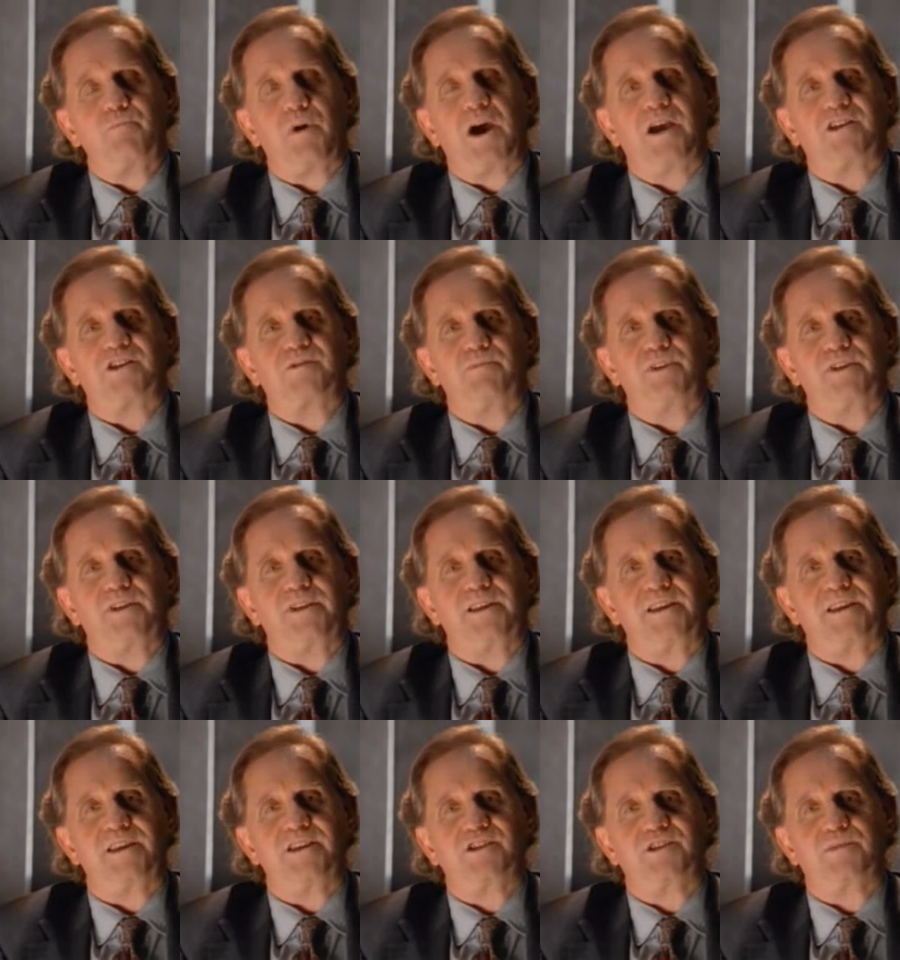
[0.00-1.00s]

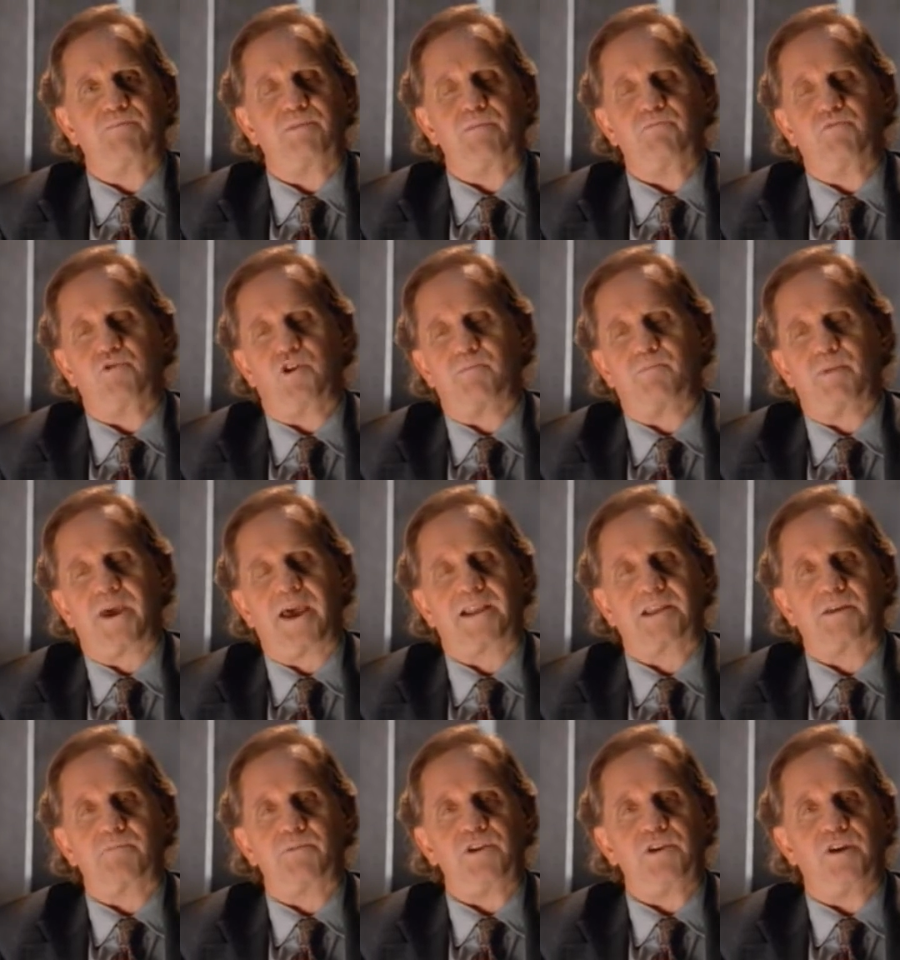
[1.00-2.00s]
possibility is to be brought
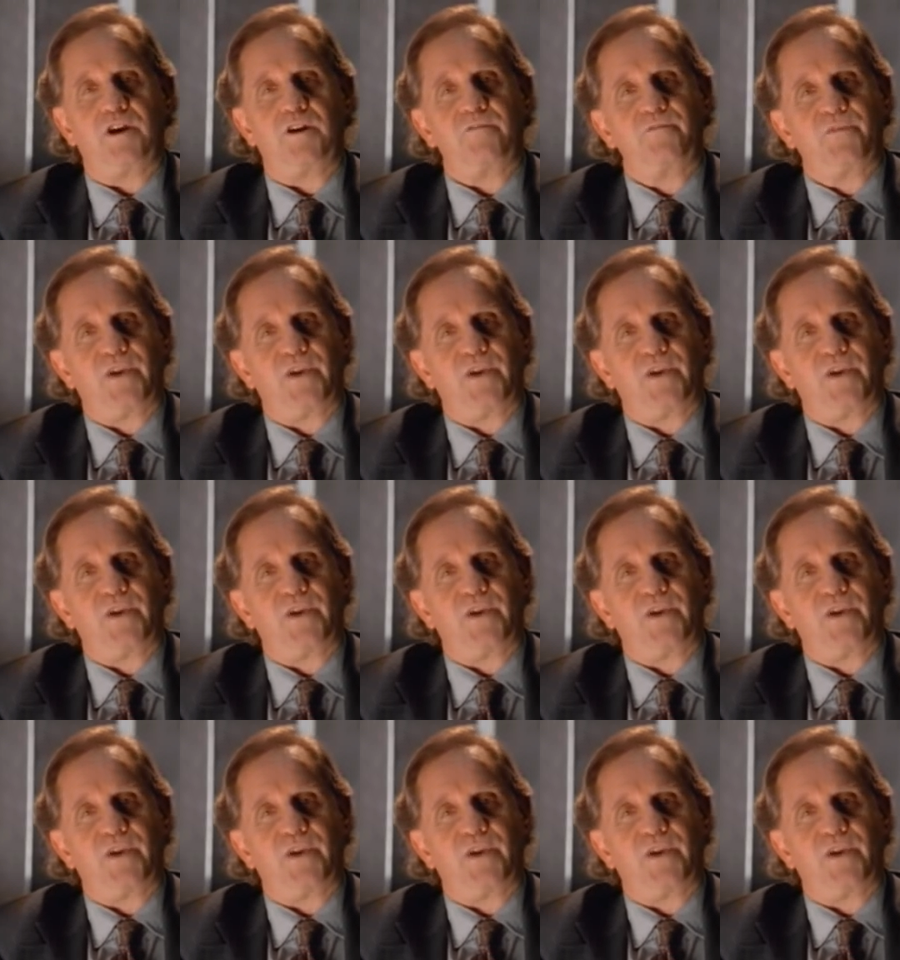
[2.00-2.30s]
back to be young,